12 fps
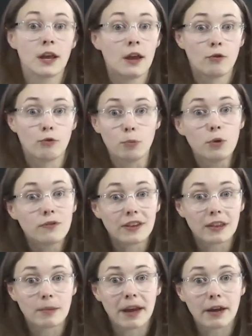removing the
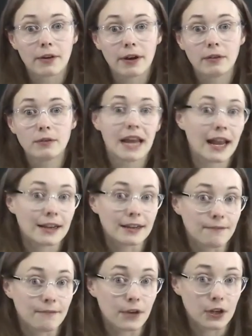background and
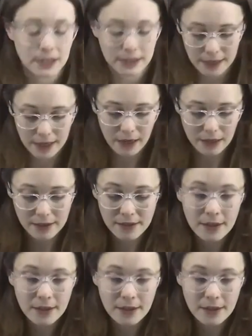inverting the colors.